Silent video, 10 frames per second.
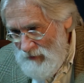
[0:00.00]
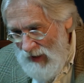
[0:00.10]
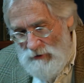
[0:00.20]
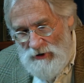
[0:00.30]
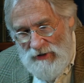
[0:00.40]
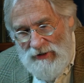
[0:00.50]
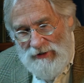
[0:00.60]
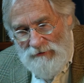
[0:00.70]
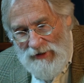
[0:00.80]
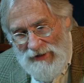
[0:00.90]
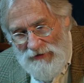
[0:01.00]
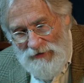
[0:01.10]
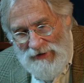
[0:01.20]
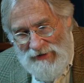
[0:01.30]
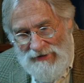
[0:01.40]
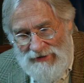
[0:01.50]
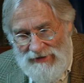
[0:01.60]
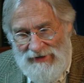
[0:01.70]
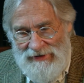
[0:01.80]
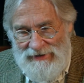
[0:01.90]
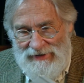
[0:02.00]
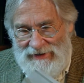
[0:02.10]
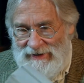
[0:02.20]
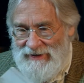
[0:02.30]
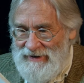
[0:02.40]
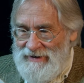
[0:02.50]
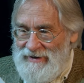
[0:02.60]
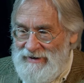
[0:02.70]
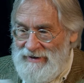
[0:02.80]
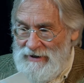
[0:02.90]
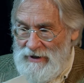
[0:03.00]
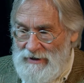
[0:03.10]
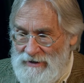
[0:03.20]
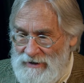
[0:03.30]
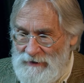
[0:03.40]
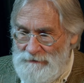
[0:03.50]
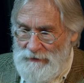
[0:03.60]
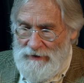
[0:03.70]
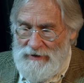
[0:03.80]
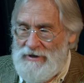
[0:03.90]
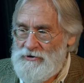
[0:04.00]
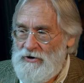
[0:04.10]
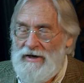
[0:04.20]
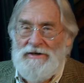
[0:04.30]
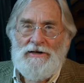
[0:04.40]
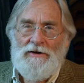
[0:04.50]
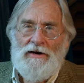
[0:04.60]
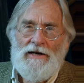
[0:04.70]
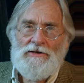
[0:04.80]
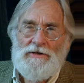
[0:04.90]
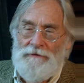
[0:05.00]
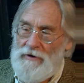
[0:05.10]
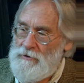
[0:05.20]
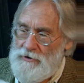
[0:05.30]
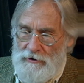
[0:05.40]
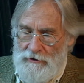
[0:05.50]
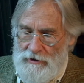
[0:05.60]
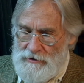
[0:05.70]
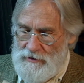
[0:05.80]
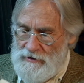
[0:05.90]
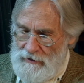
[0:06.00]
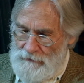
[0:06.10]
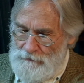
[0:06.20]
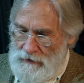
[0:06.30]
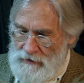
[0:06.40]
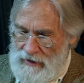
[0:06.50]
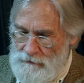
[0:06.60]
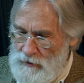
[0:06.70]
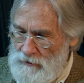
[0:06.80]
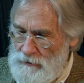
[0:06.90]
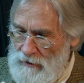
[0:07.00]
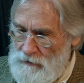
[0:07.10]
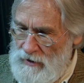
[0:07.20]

I was digging around, and and um, this gives you an idea of the kind of stuff I would do. Though here's this typewritten paper.